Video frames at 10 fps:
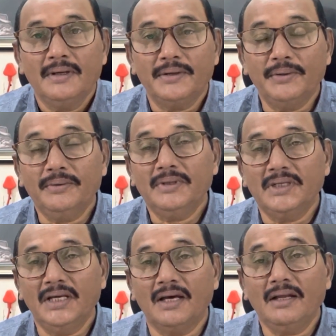During the
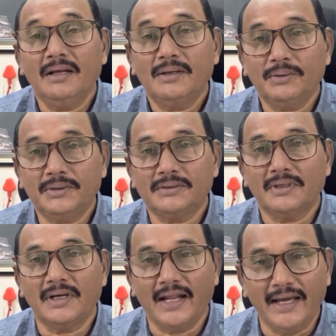year
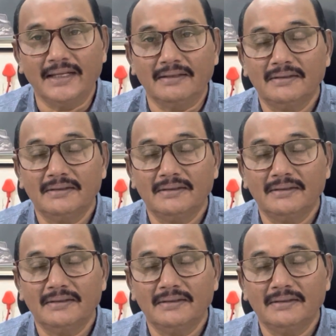2009,